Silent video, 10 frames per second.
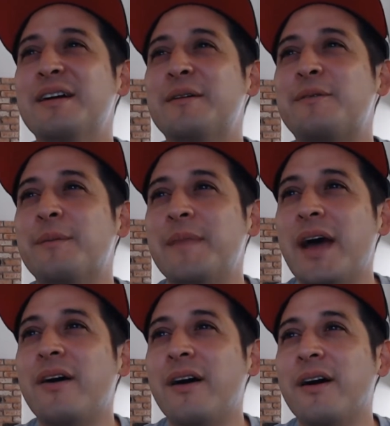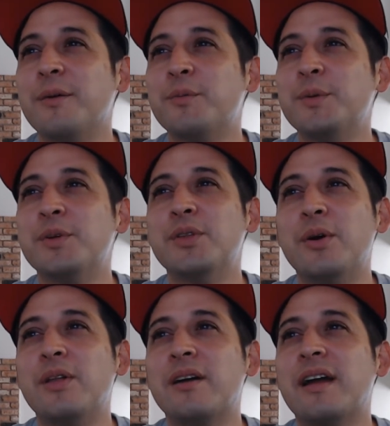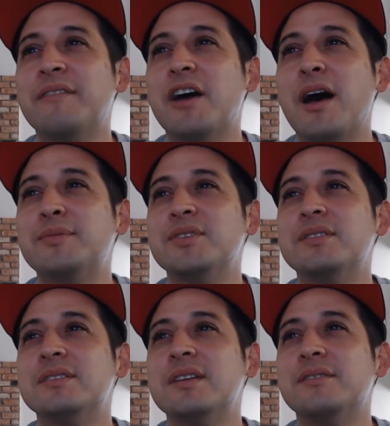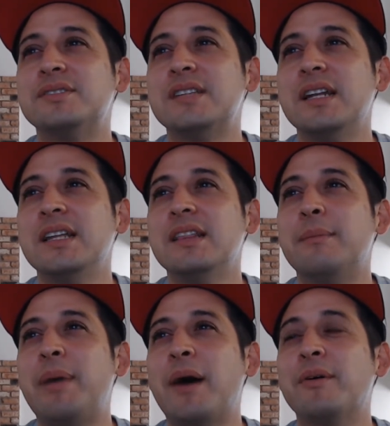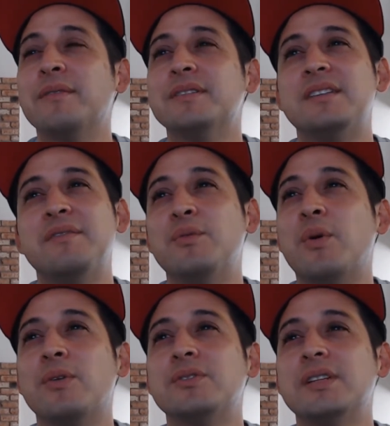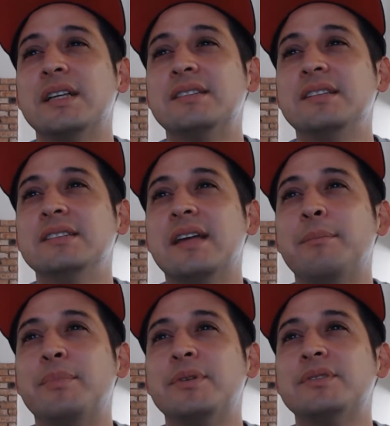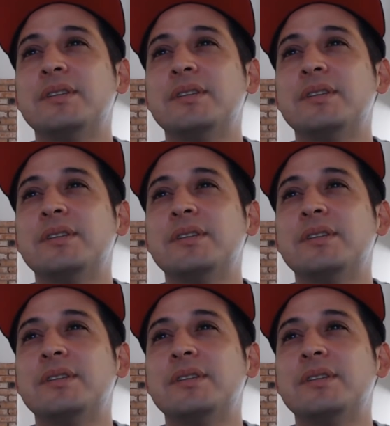From now on, we will no longer have the option of sending the power of the 7 warlords against these emperors.